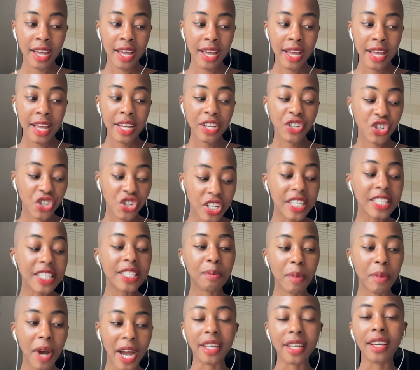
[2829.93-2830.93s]
she's
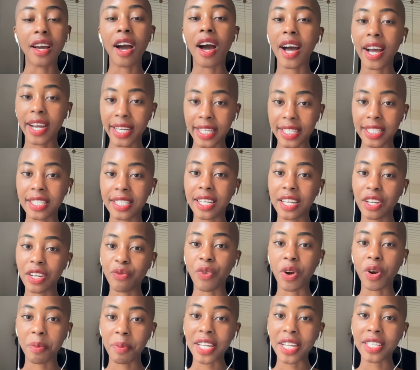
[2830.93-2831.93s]
my guide in
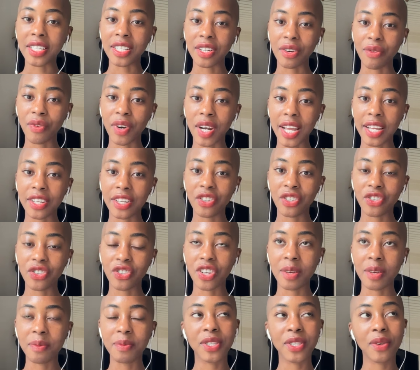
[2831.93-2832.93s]
romantic
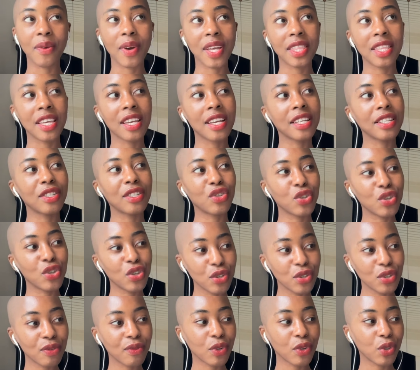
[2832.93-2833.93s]
relationships. So I think it's
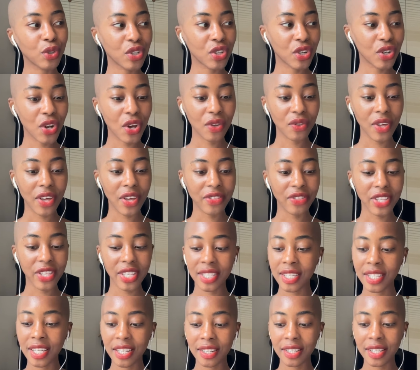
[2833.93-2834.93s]
useful to know that
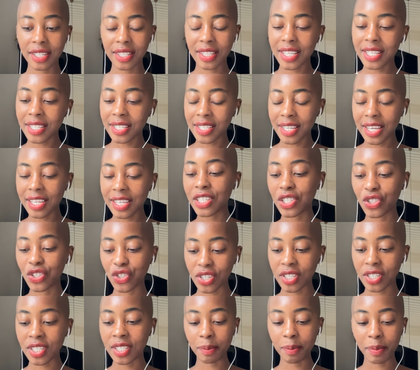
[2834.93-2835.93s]
this, is, this isn't
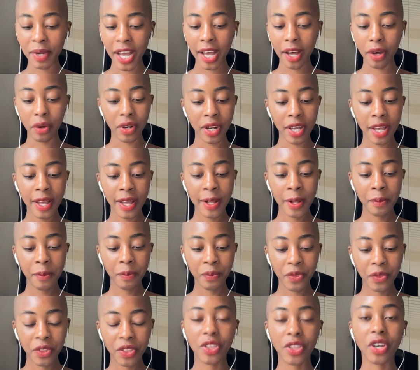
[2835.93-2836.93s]
just about
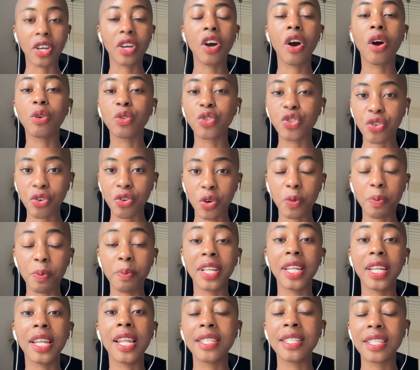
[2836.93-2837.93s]
the cultural,
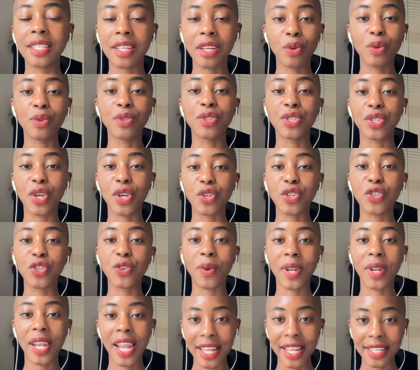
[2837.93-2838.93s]
political, social
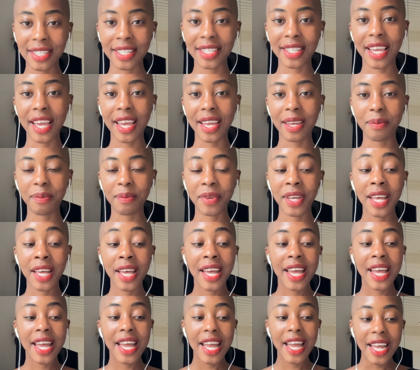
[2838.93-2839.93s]
landscape.
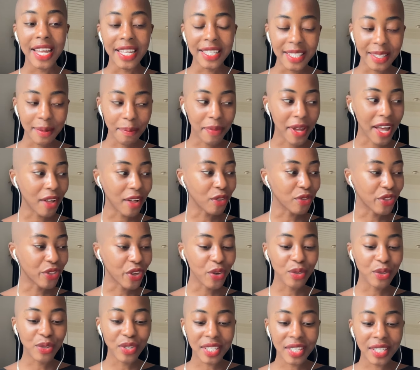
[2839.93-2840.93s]
It's about
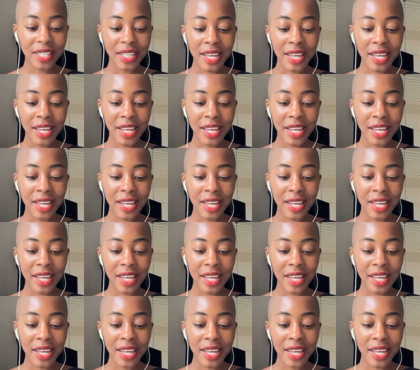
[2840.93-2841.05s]
those,